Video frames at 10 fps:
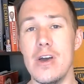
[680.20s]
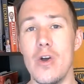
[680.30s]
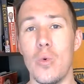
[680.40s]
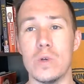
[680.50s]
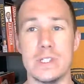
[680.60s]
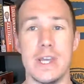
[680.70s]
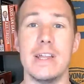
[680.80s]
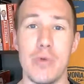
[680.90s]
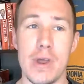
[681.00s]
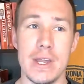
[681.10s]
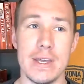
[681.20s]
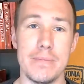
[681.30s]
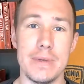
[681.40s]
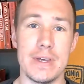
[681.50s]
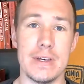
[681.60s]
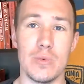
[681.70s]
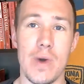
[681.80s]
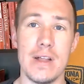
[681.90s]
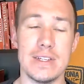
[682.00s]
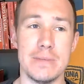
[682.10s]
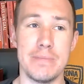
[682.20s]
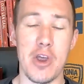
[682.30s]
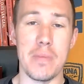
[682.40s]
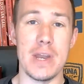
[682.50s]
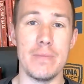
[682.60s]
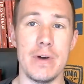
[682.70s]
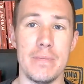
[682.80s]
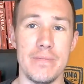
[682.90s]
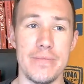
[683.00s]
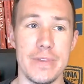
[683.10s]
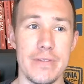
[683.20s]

we're celebrating it because while it's the bare minimum